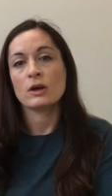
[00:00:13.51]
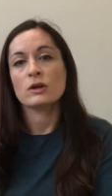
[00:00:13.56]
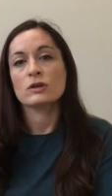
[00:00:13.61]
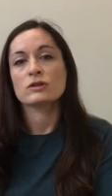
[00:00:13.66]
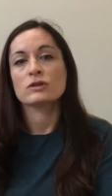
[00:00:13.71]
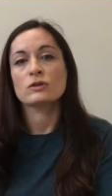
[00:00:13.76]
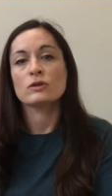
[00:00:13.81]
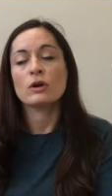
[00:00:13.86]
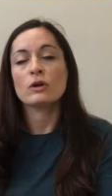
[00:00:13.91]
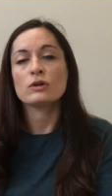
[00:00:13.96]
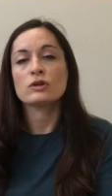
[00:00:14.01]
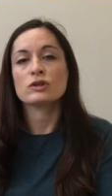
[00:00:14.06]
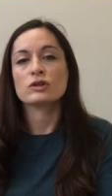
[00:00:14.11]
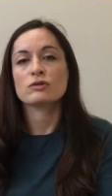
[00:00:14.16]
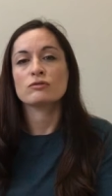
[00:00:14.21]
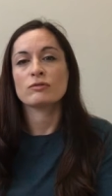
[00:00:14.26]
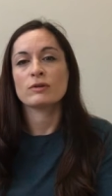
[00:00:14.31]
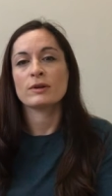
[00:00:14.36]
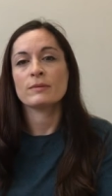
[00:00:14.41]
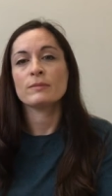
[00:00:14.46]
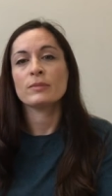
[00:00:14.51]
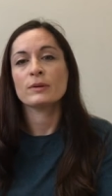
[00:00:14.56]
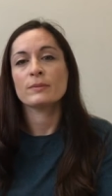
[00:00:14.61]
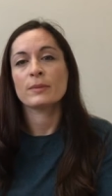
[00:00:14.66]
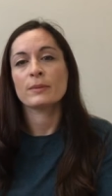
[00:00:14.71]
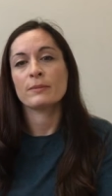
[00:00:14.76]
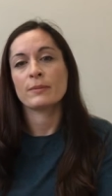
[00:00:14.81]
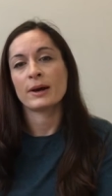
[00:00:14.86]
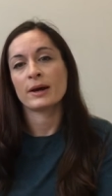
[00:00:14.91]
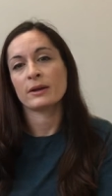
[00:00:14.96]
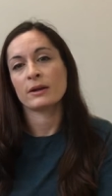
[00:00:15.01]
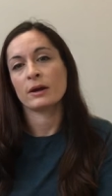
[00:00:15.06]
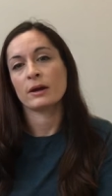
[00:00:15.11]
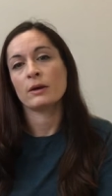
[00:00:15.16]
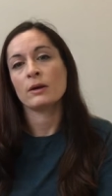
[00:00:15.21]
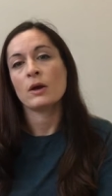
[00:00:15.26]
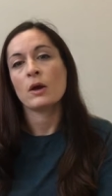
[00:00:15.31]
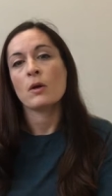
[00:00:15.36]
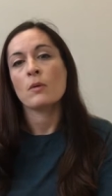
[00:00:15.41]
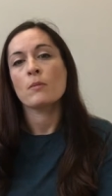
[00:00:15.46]
So not just re-implement Banner,
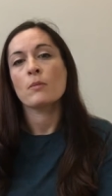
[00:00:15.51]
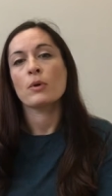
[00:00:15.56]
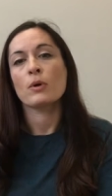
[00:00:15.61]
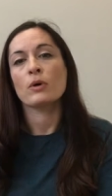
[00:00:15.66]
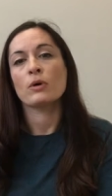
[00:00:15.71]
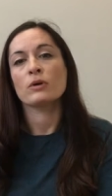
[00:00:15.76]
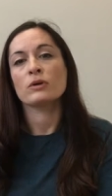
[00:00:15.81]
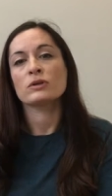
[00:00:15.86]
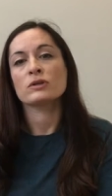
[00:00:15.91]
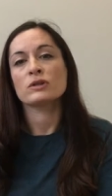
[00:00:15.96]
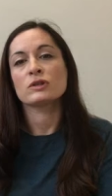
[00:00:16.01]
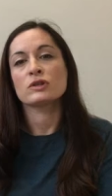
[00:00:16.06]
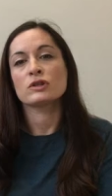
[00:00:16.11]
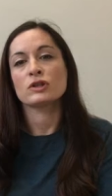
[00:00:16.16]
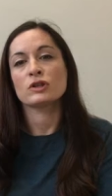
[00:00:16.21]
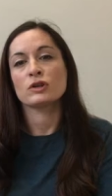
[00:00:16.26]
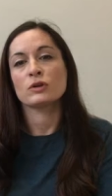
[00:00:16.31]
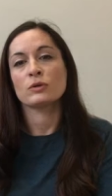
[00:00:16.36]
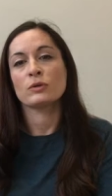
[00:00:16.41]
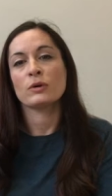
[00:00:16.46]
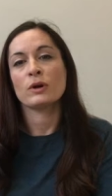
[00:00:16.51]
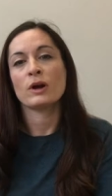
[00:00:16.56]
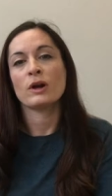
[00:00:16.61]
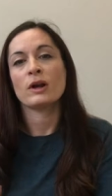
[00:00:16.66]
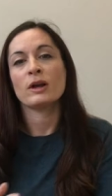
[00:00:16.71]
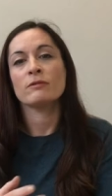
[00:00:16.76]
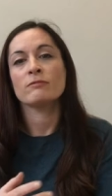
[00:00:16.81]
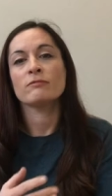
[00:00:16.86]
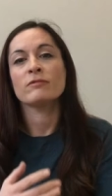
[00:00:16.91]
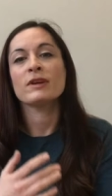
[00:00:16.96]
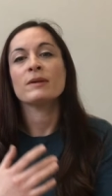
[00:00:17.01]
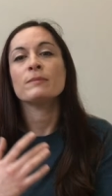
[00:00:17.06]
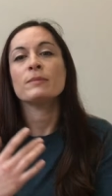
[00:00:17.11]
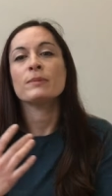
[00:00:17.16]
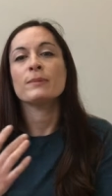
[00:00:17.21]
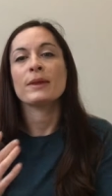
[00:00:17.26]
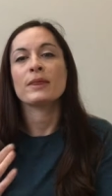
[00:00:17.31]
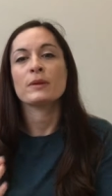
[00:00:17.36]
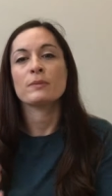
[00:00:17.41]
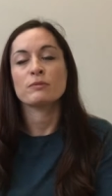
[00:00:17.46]
but to
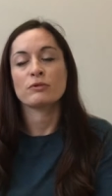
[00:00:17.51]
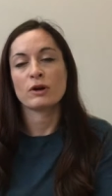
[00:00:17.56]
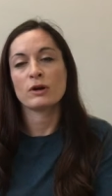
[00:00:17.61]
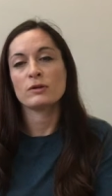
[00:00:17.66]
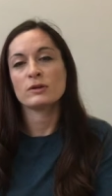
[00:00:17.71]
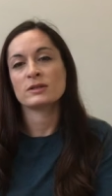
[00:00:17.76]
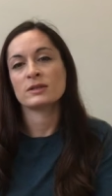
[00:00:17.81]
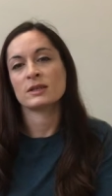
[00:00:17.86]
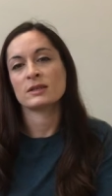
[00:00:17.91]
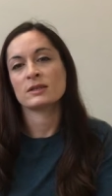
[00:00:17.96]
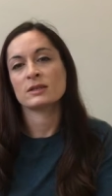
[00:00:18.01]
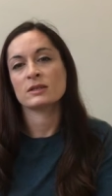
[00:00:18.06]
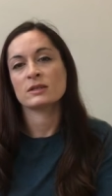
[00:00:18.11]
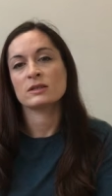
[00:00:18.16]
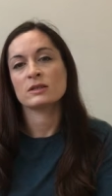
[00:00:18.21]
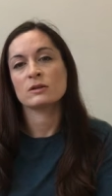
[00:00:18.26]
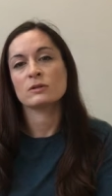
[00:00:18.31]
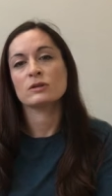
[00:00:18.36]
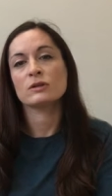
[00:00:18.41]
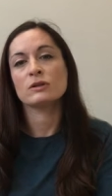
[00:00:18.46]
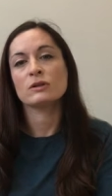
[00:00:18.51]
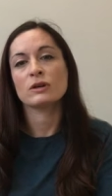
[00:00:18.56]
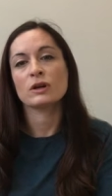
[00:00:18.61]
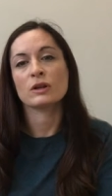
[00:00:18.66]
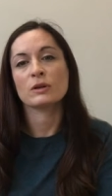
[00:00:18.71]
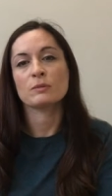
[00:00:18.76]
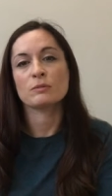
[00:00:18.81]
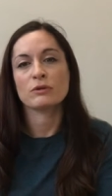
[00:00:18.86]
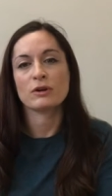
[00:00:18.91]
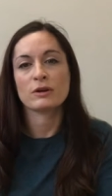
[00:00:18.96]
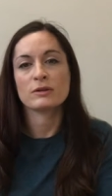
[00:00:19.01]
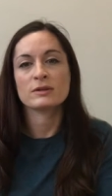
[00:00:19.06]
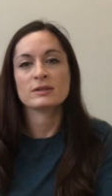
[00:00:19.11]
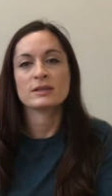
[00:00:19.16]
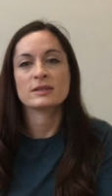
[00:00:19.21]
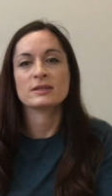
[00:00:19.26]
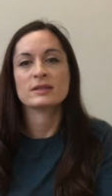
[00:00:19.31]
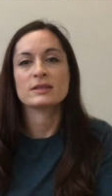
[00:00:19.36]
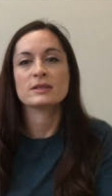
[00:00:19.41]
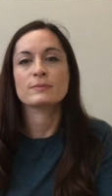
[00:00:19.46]
re-implement the processes, so to look at the
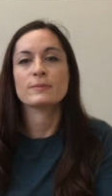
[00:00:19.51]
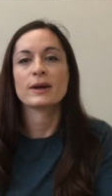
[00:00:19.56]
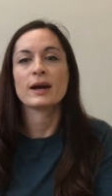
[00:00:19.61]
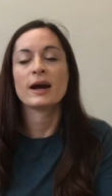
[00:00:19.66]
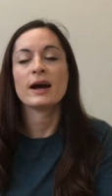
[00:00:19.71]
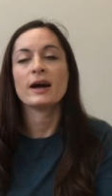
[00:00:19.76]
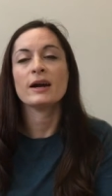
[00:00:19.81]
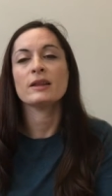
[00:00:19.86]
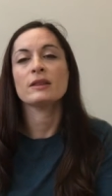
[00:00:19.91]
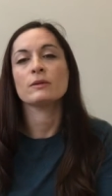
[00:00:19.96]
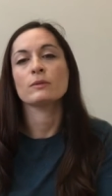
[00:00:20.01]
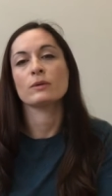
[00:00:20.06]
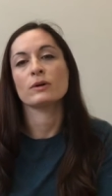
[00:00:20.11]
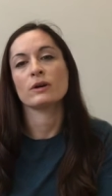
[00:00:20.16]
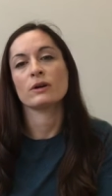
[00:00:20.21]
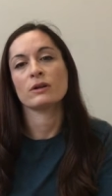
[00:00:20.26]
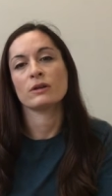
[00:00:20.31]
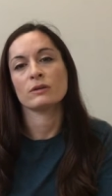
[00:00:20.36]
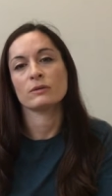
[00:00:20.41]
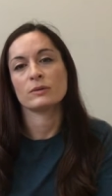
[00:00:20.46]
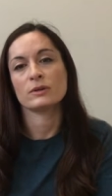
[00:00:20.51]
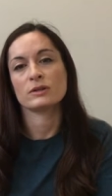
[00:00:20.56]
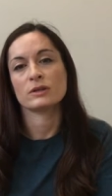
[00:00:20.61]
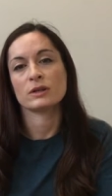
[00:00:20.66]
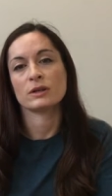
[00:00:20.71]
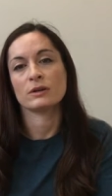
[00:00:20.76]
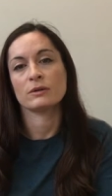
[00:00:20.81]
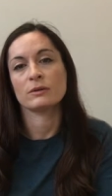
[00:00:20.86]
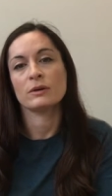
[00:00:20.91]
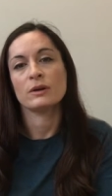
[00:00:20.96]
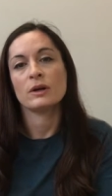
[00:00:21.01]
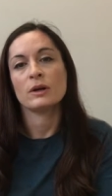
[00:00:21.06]
processes behind the work that we do,